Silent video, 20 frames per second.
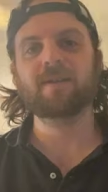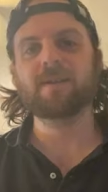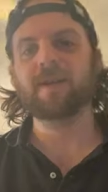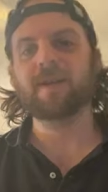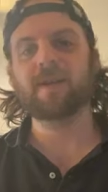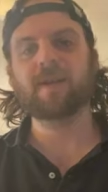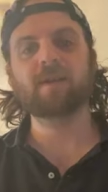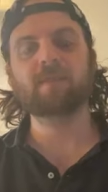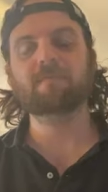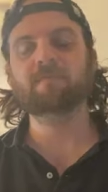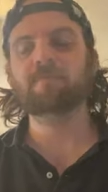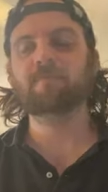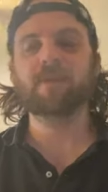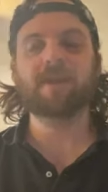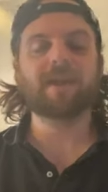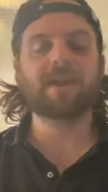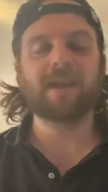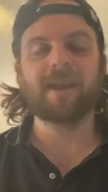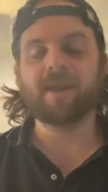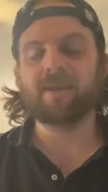can't they
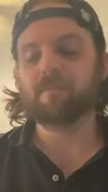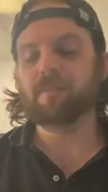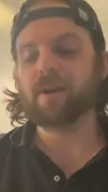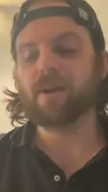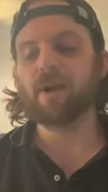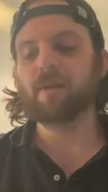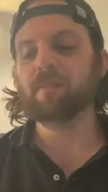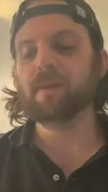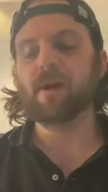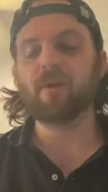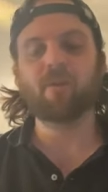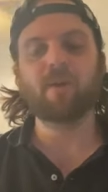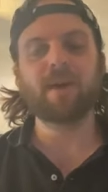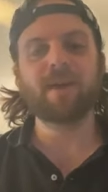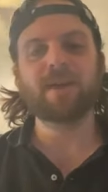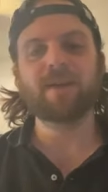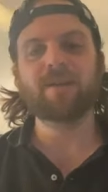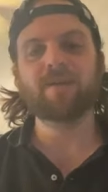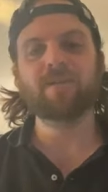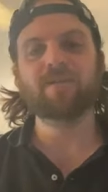can't be on my
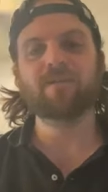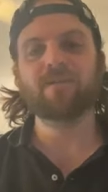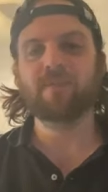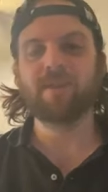wave.